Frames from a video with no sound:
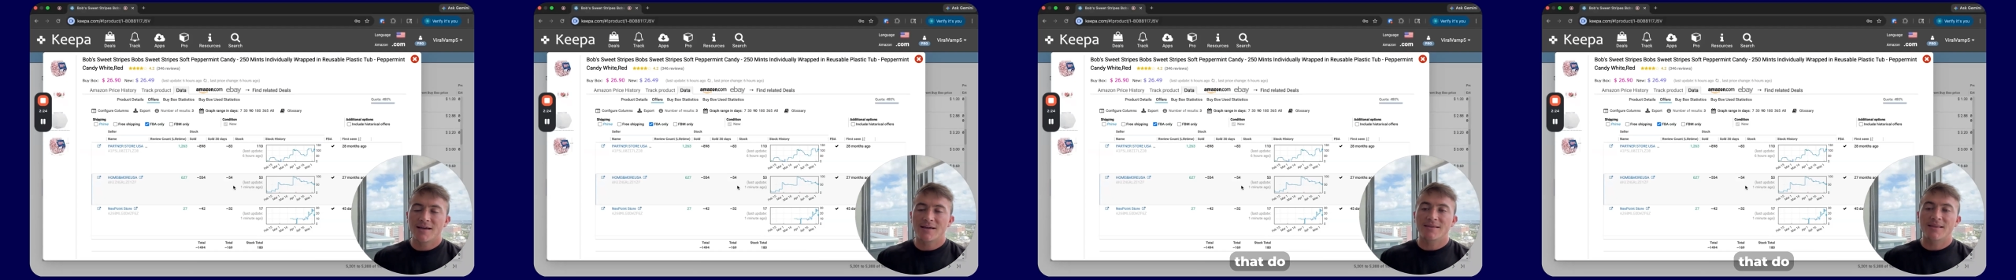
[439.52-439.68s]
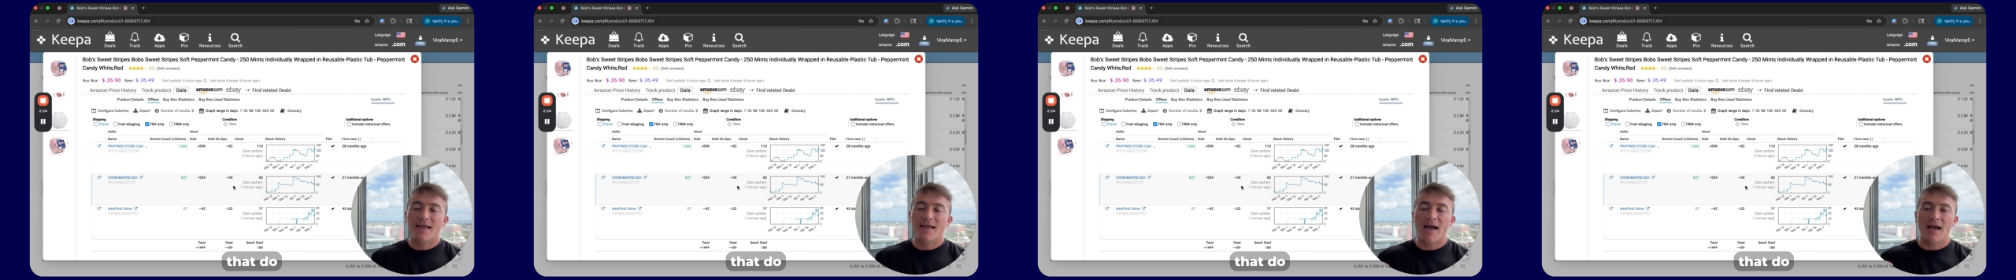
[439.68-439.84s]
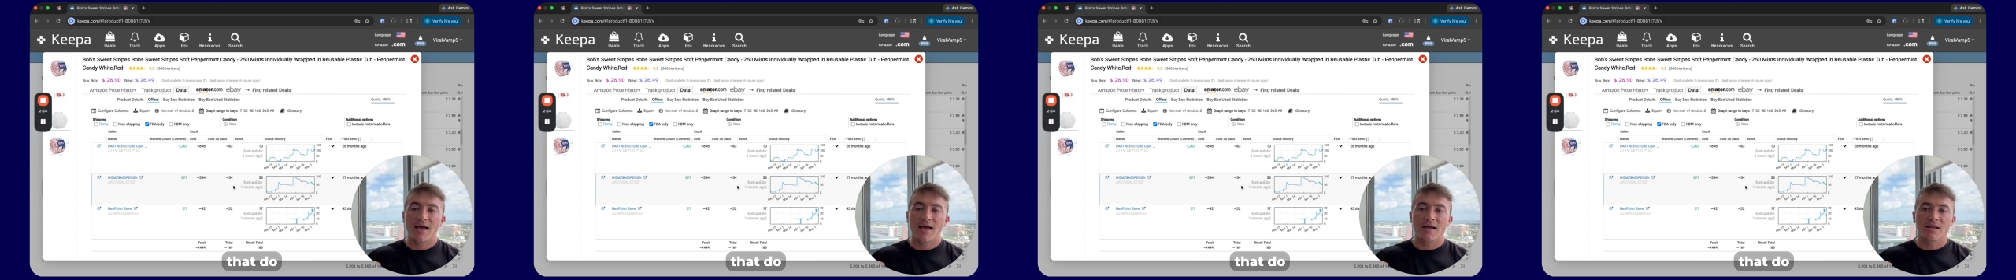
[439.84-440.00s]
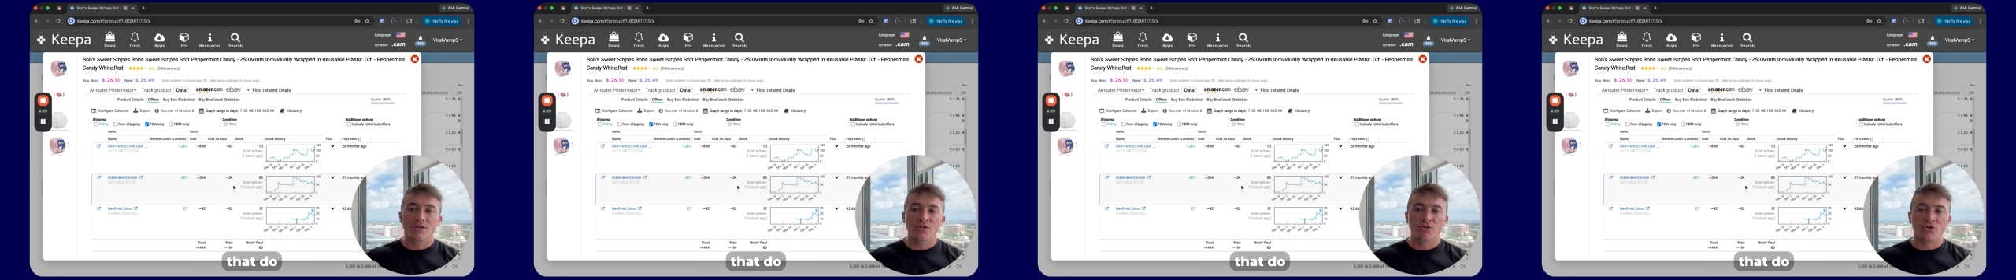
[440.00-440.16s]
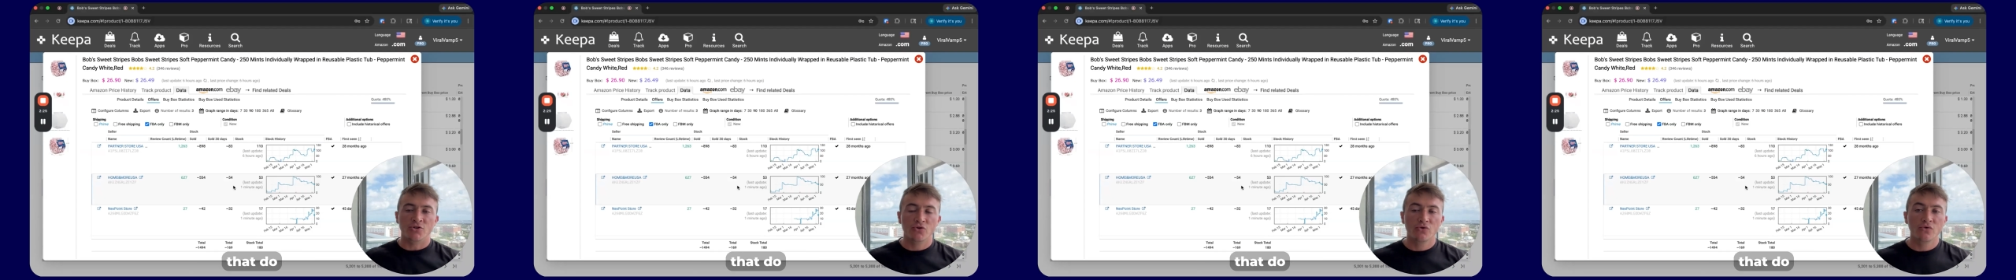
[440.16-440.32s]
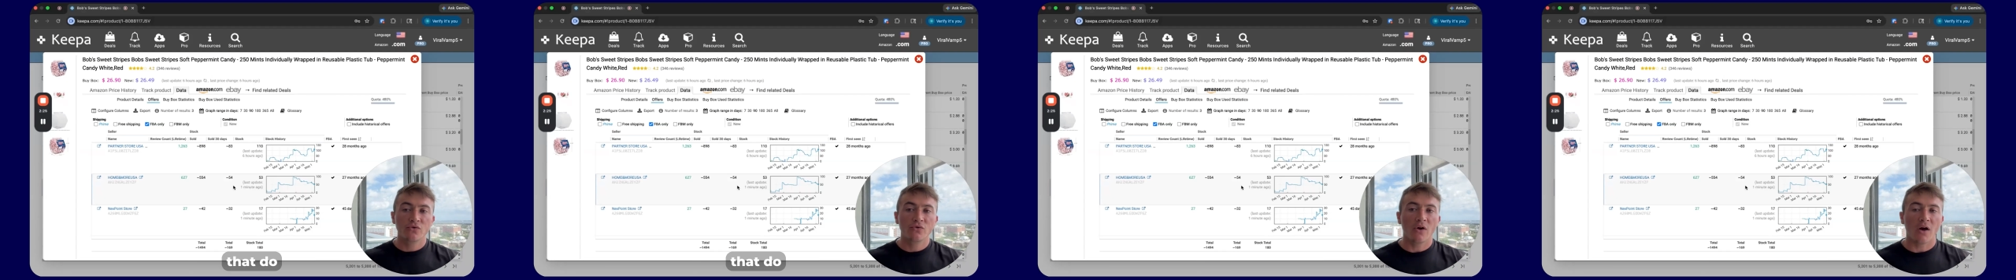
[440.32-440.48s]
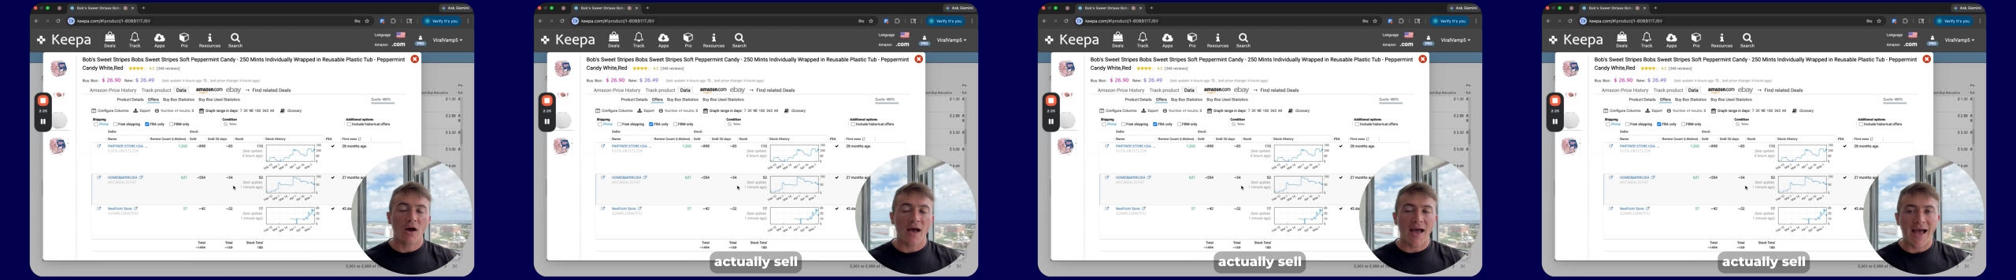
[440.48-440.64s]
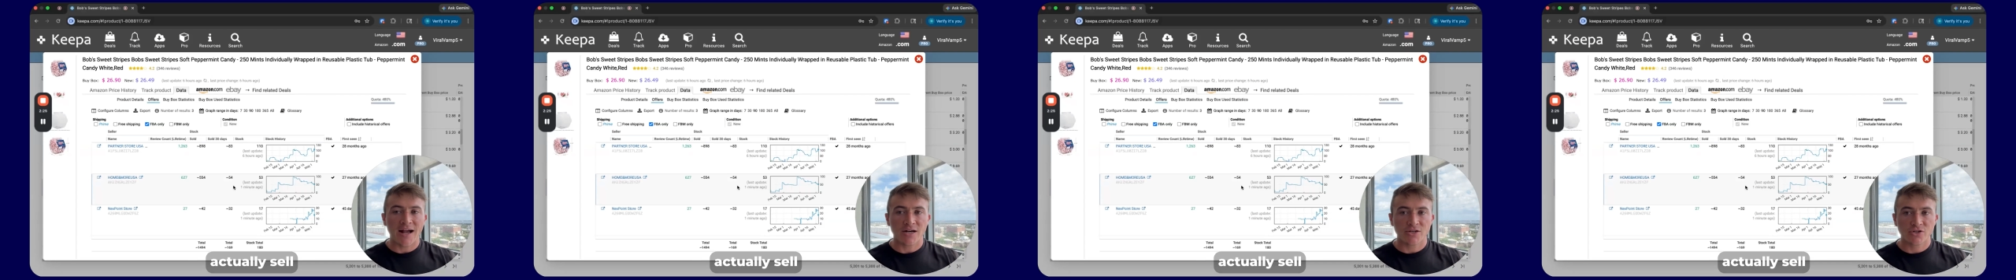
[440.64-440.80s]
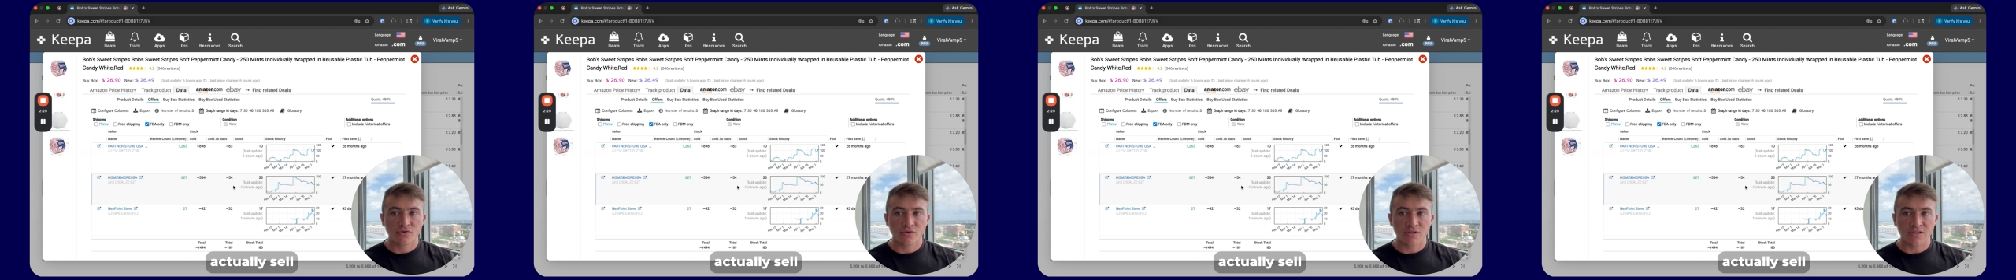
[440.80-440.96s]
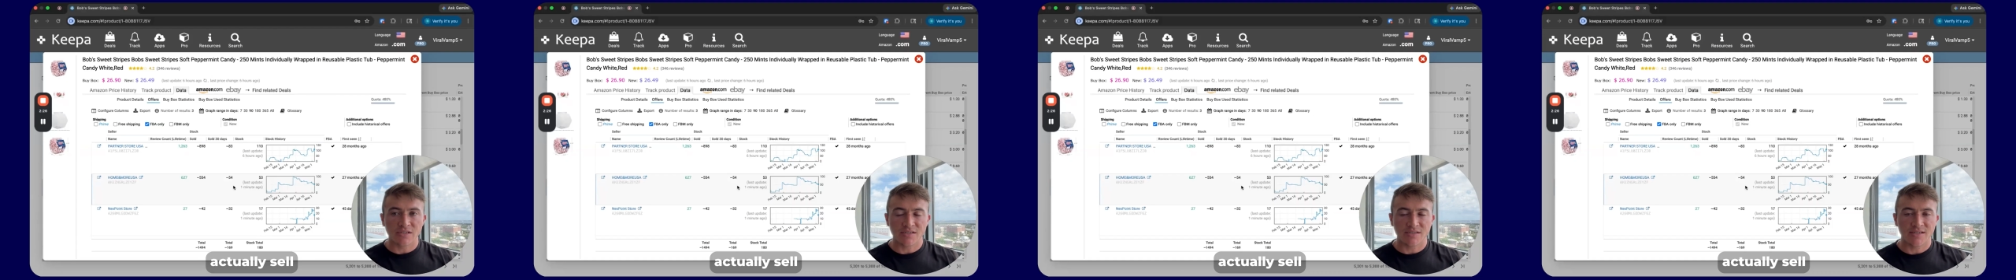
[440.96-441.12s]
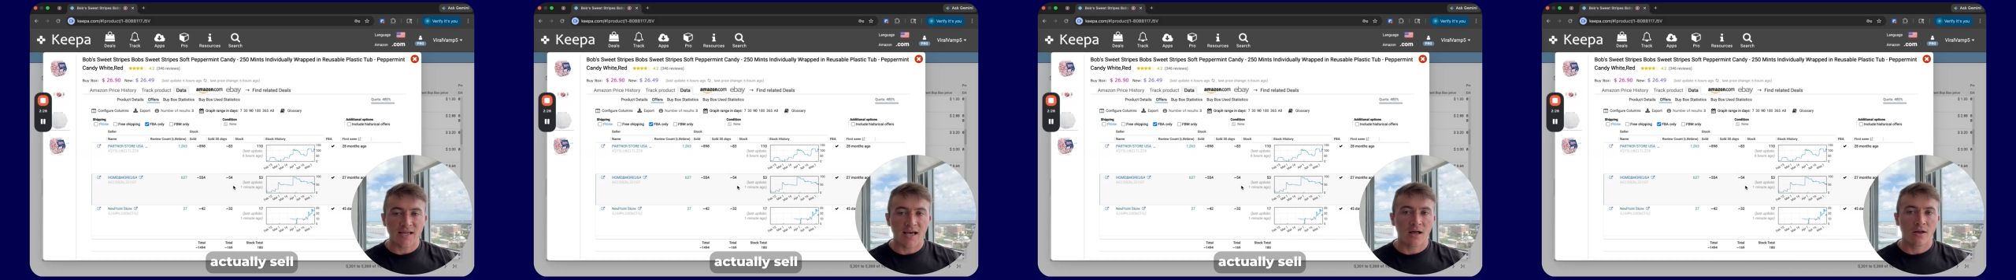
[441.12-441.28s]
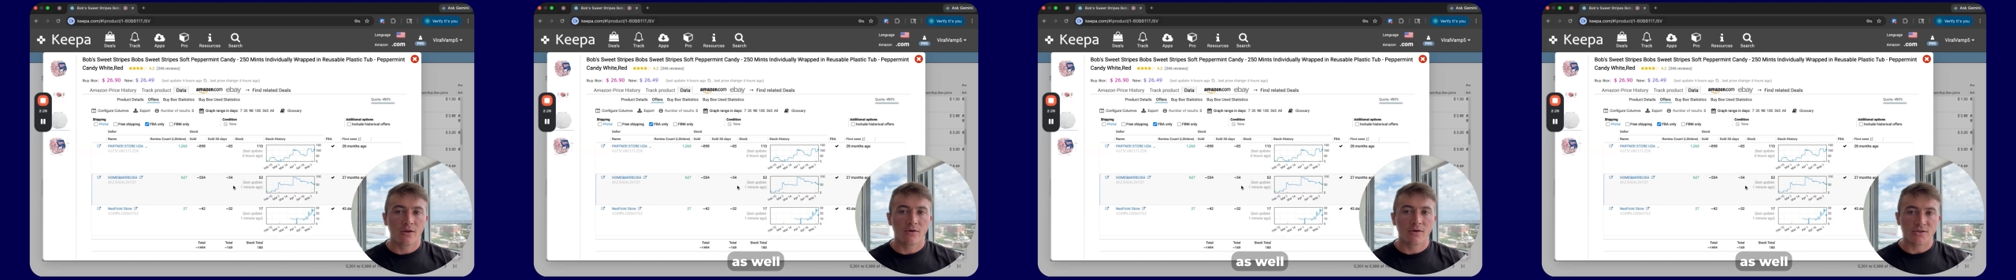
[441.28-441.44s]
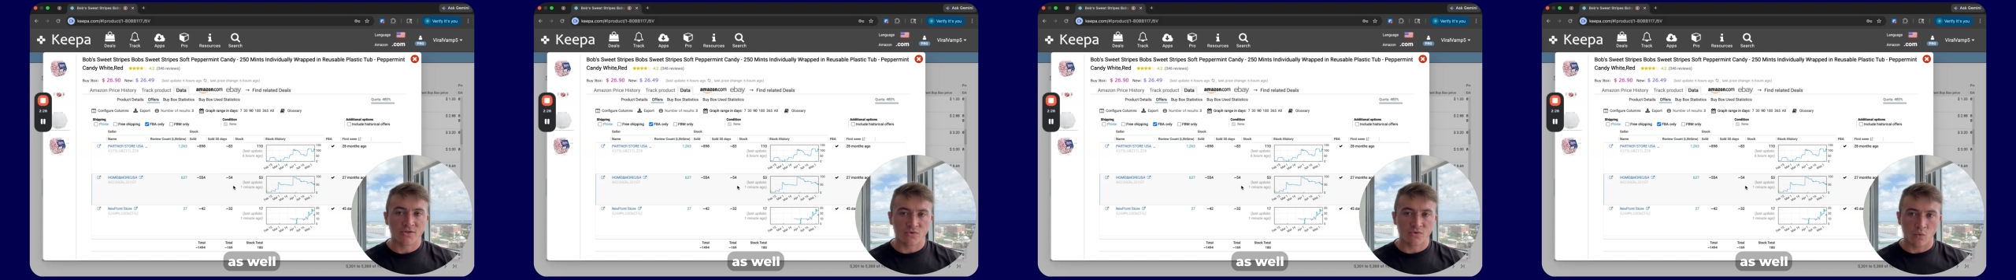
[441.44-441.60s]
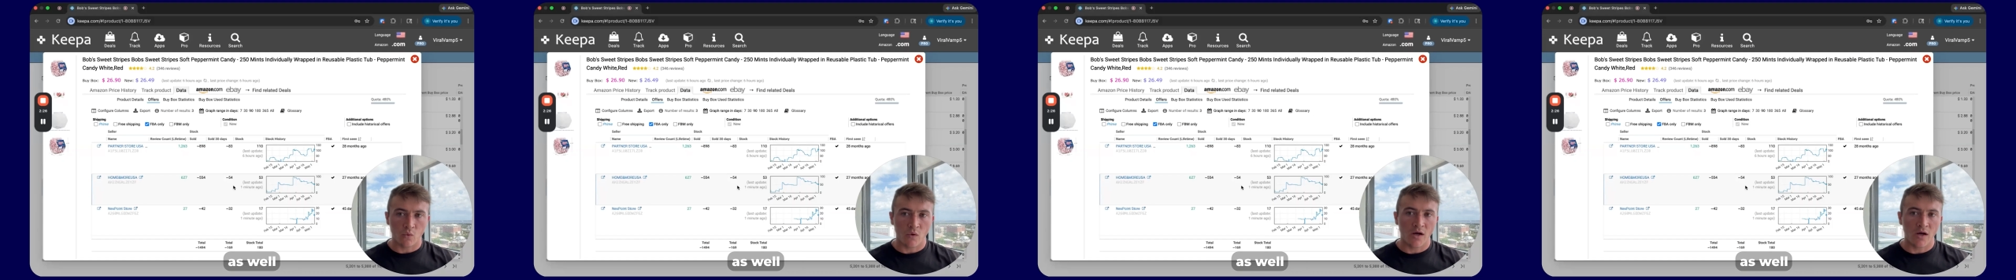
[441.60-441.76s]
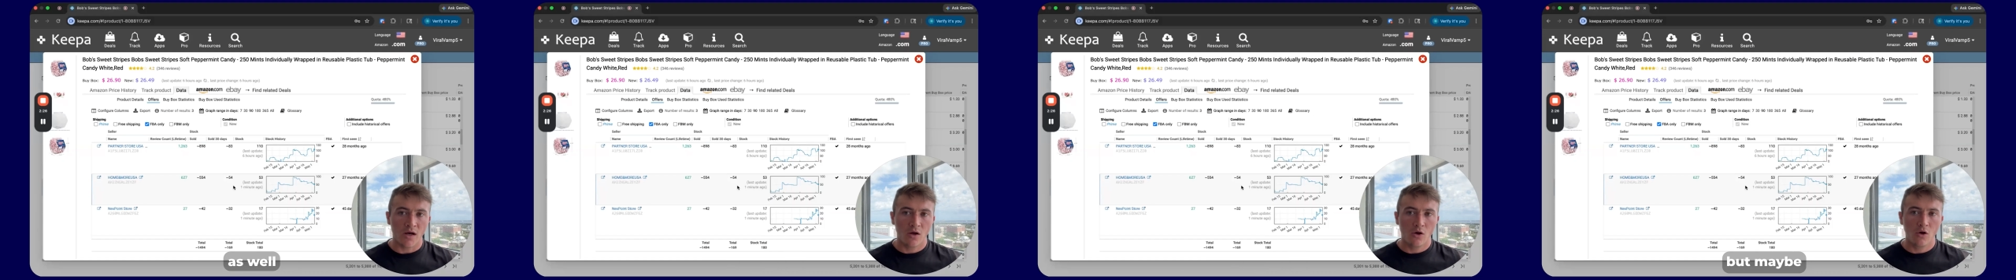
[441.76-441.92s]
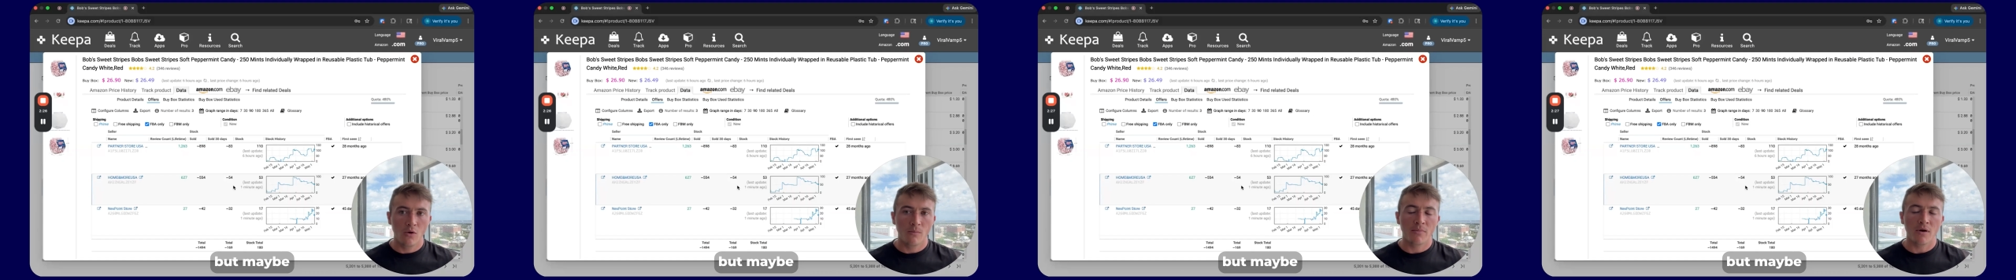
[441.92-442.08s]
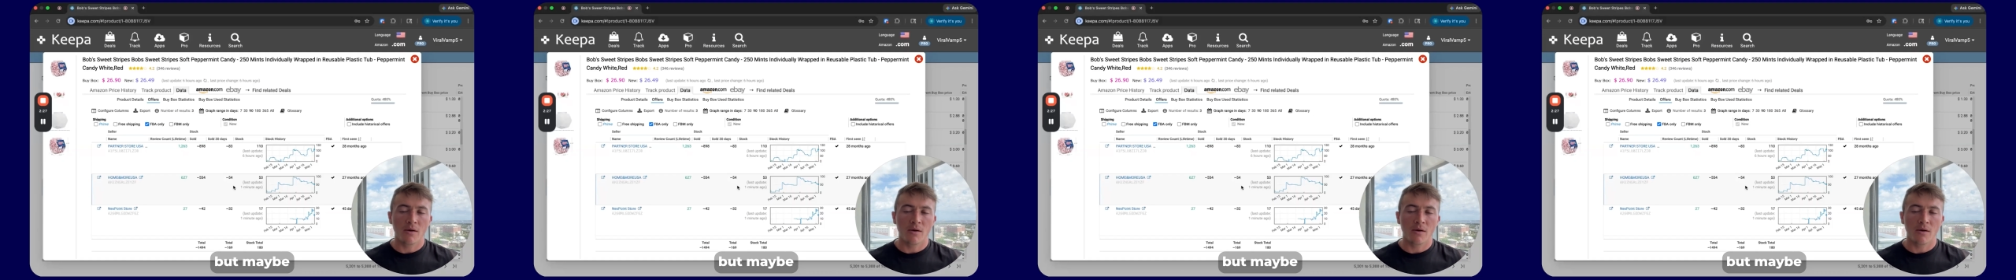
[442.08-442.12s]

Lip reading: that do actually sell as well,